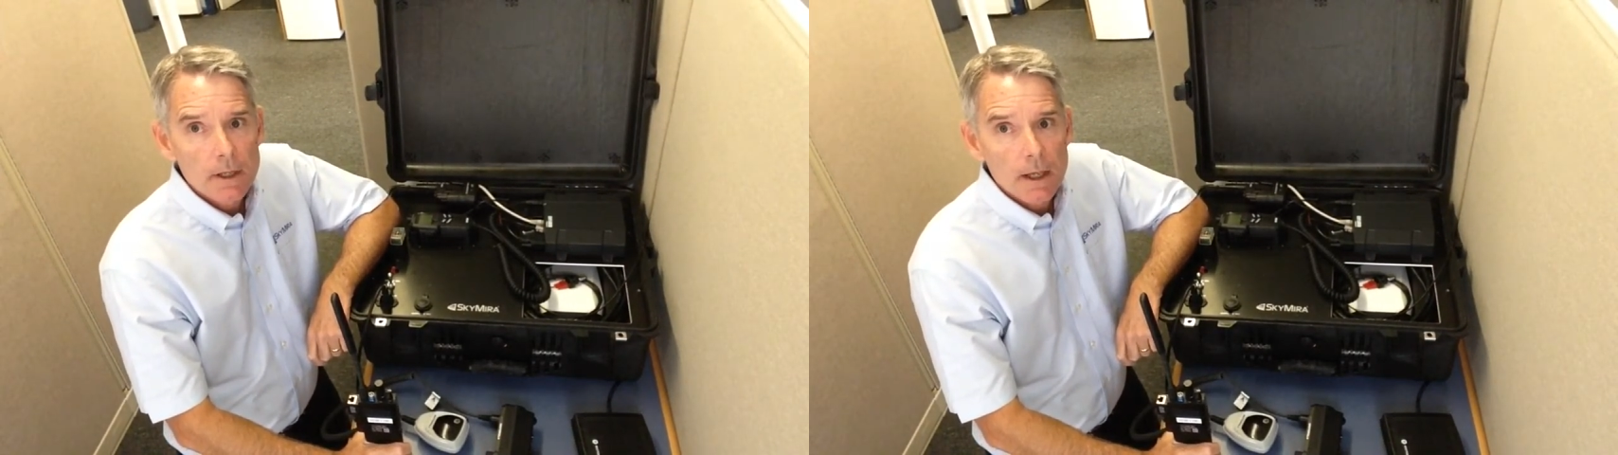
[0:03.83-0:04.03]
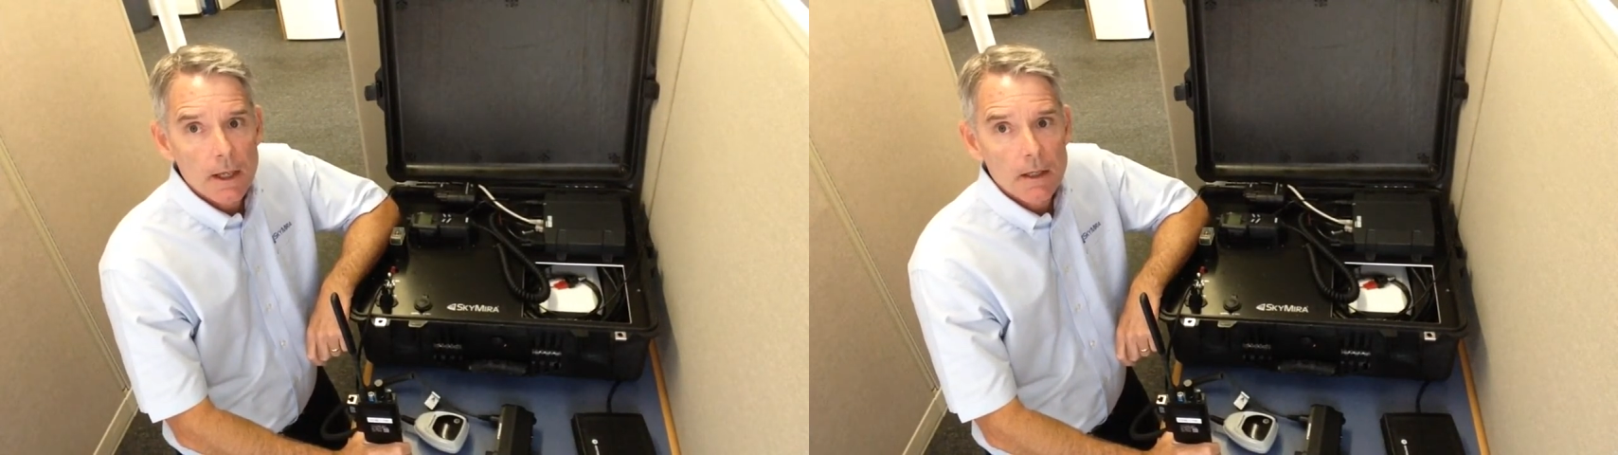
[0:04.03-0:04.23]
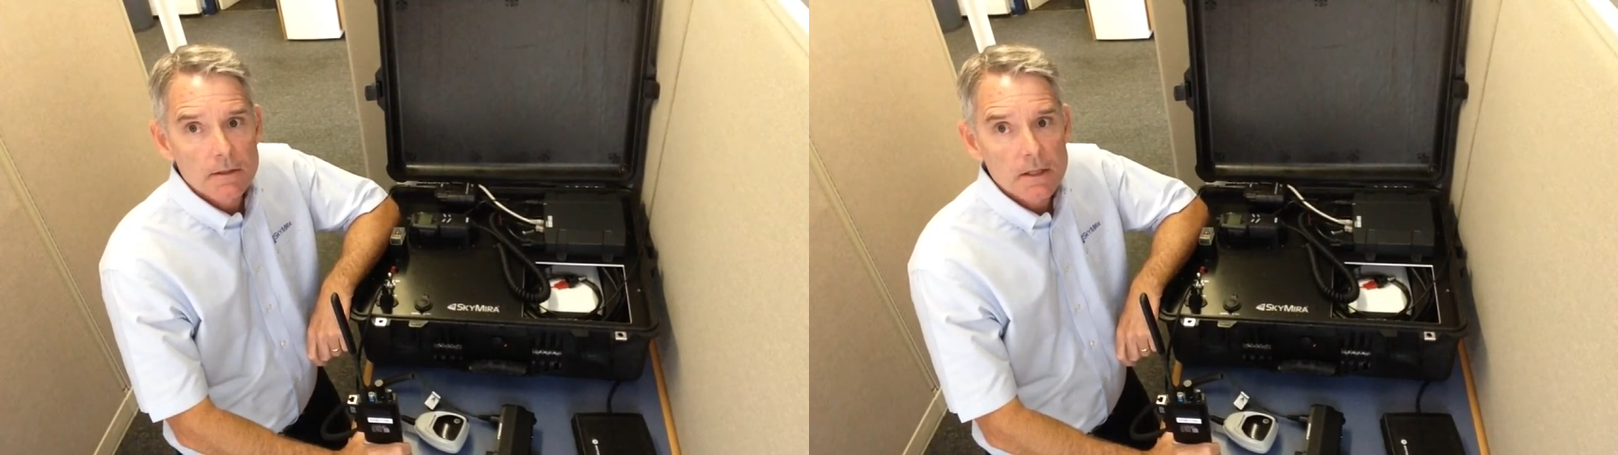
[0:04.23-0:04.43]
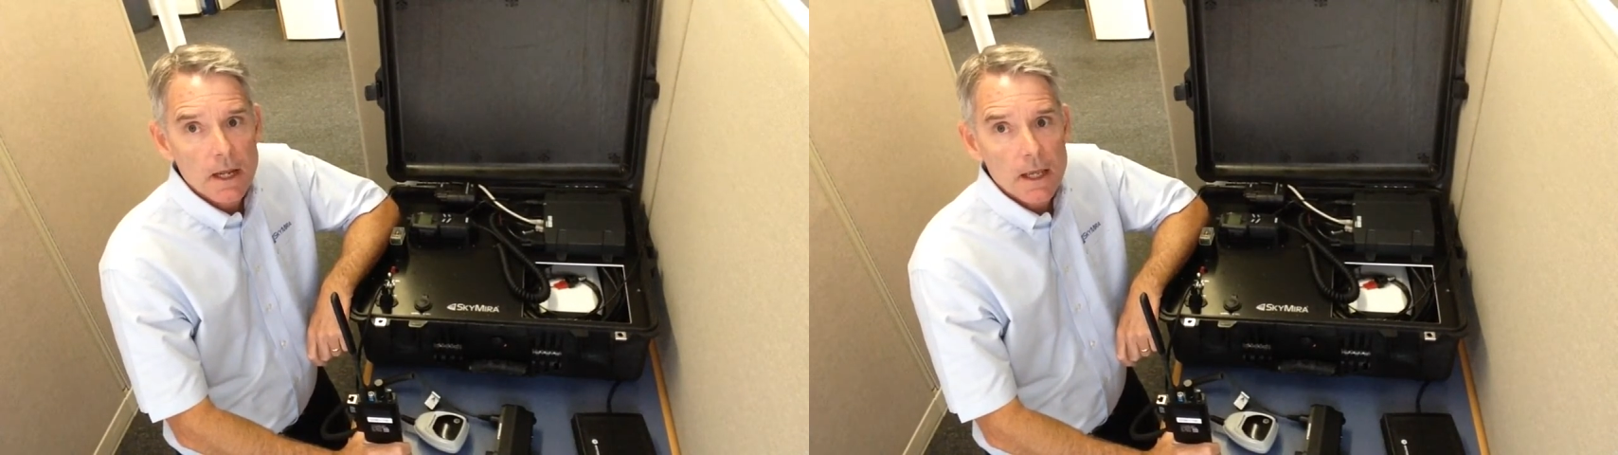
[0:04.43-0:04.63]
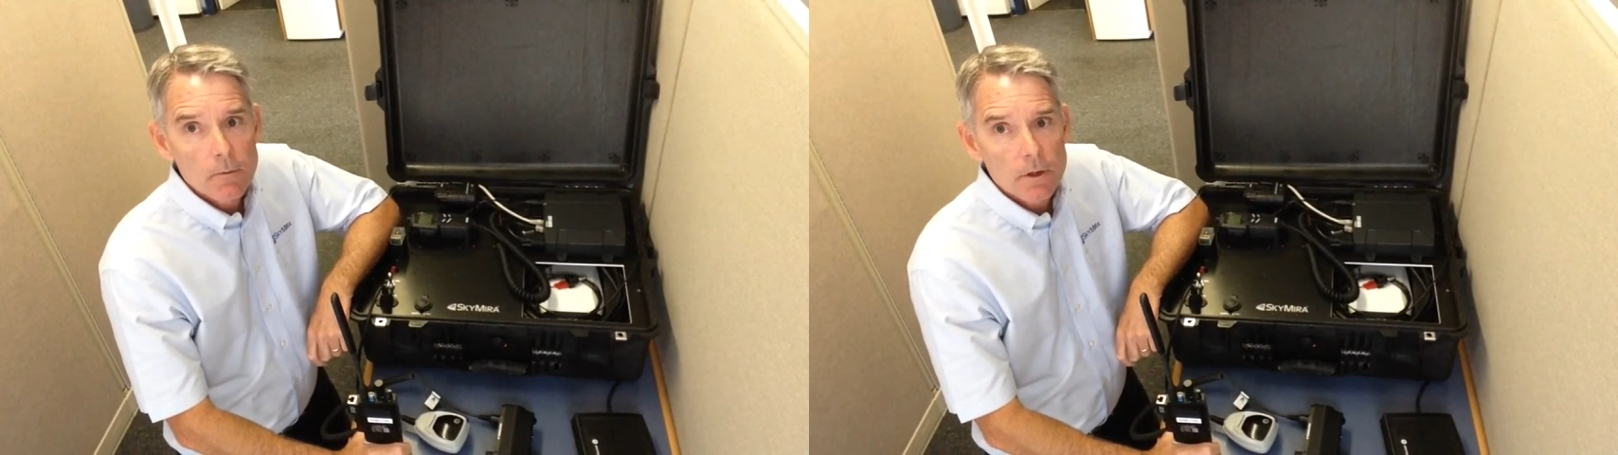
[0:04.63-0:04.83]
and
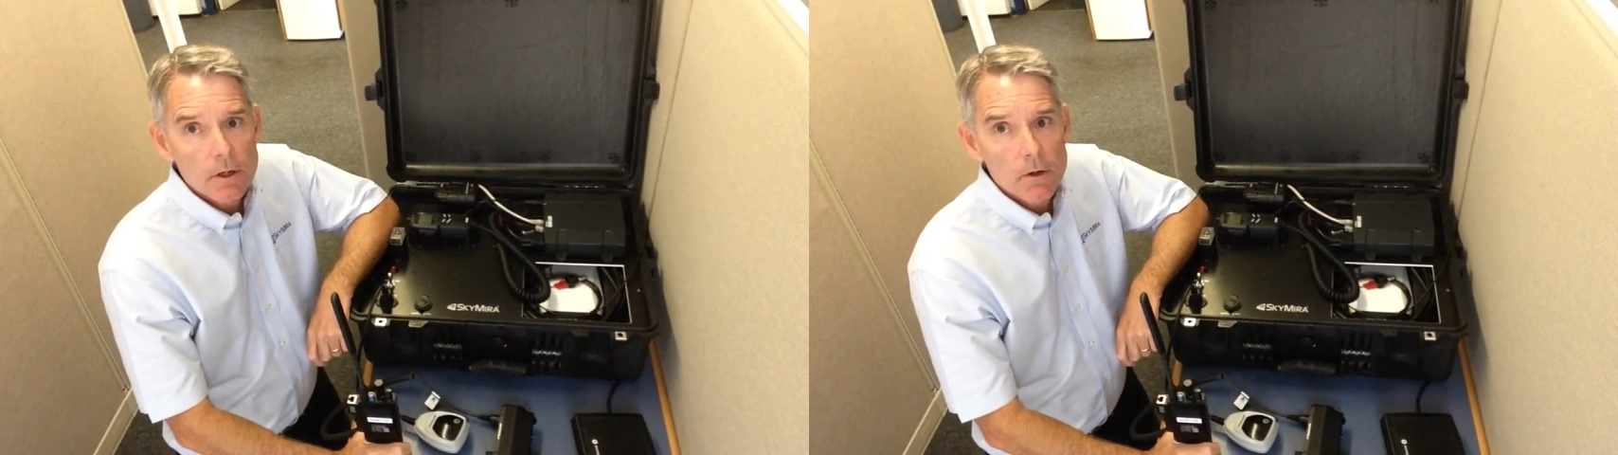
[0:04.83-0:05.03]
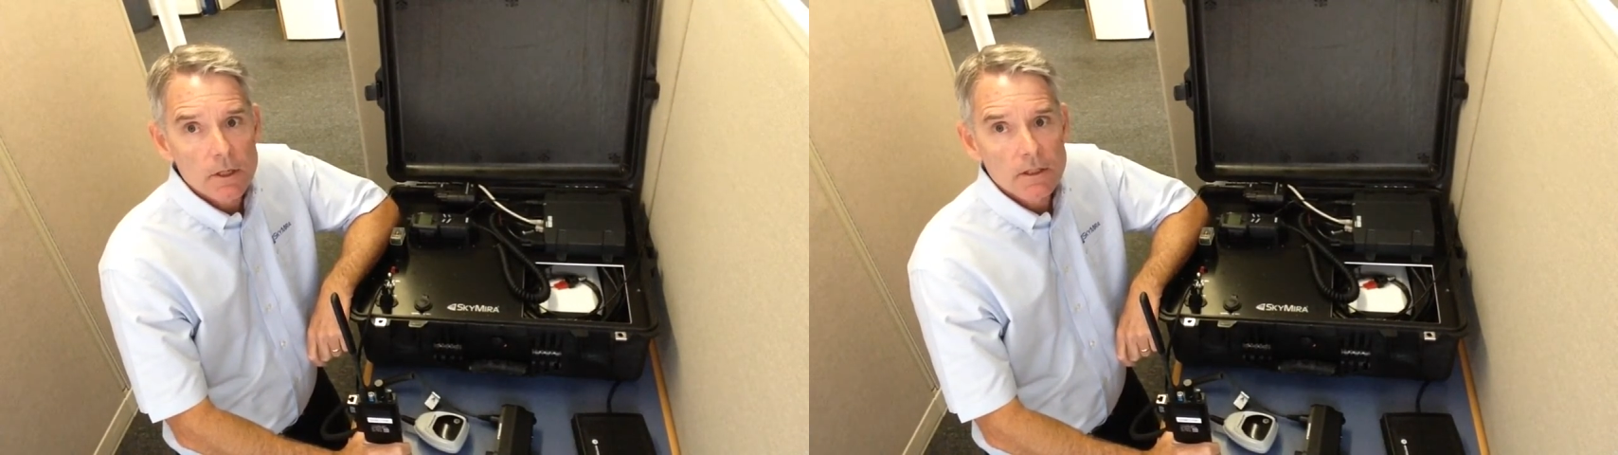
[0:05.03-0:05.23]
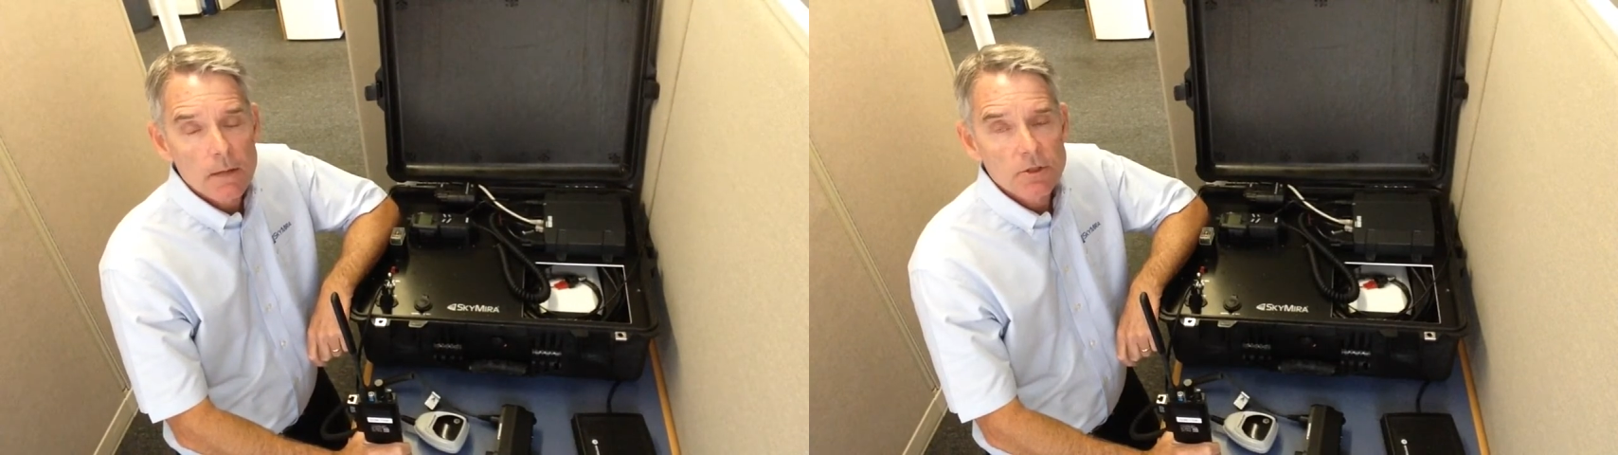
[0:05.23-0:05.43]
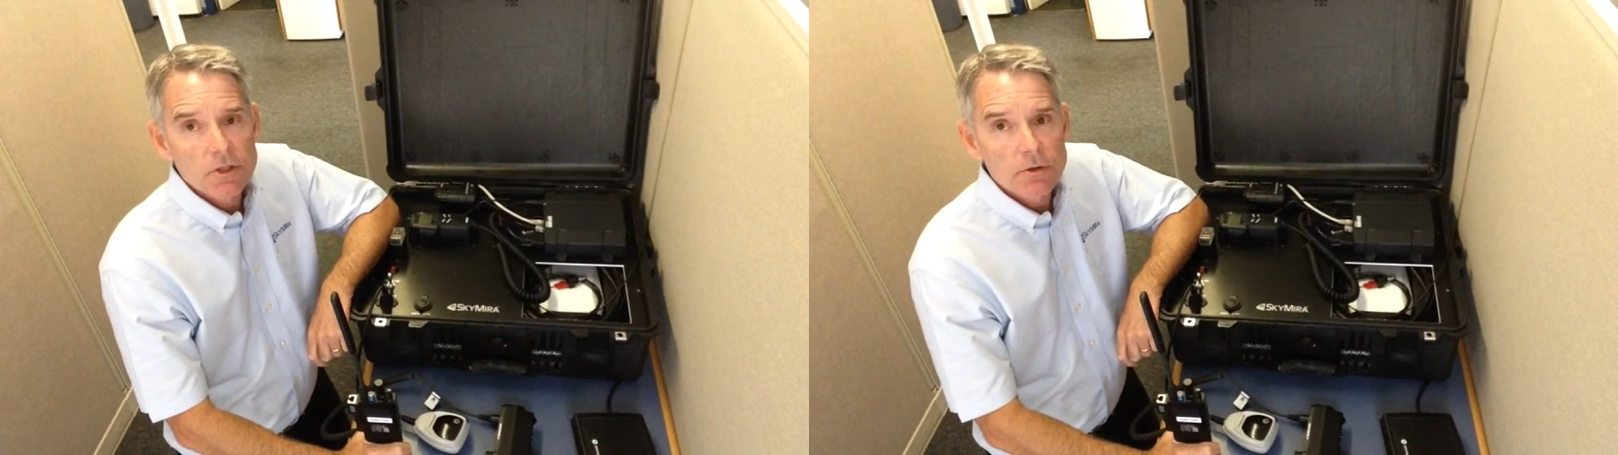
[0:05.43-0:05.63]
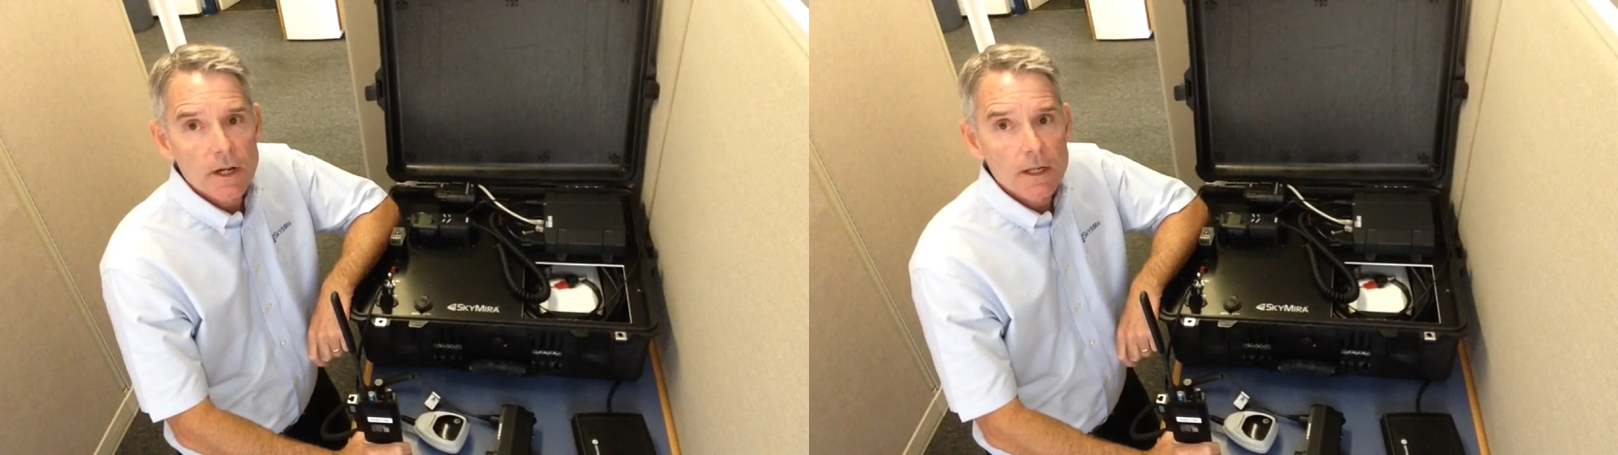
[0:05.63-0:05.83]
today we're going to
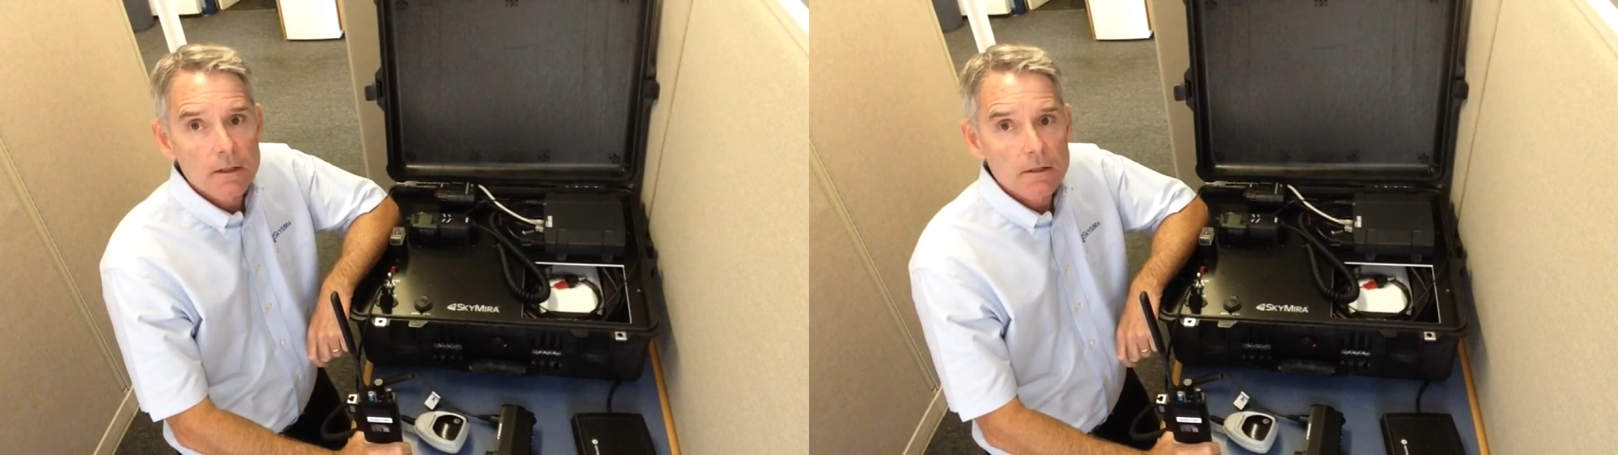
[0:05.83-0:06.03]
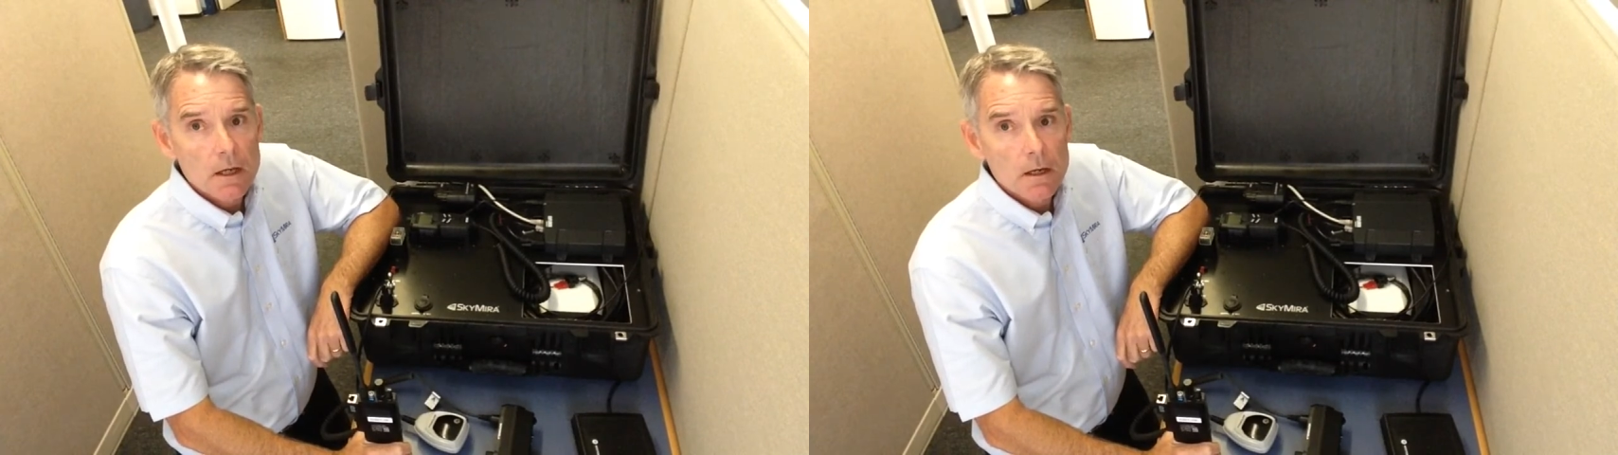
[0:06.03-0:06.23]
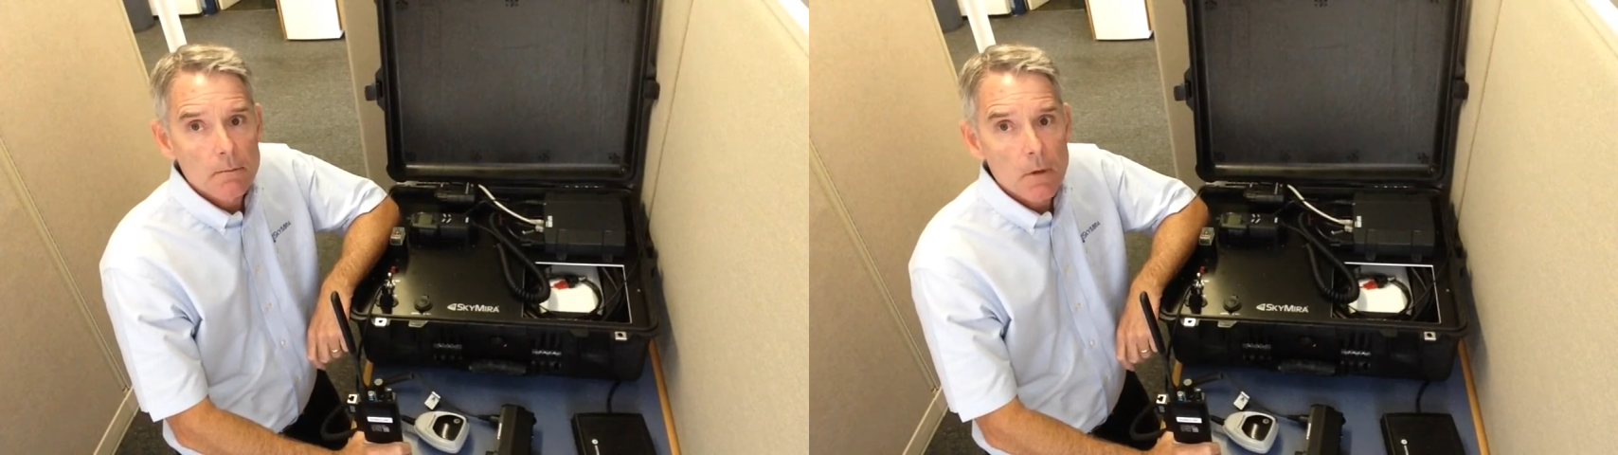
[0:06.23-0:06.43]
demonstrate uh,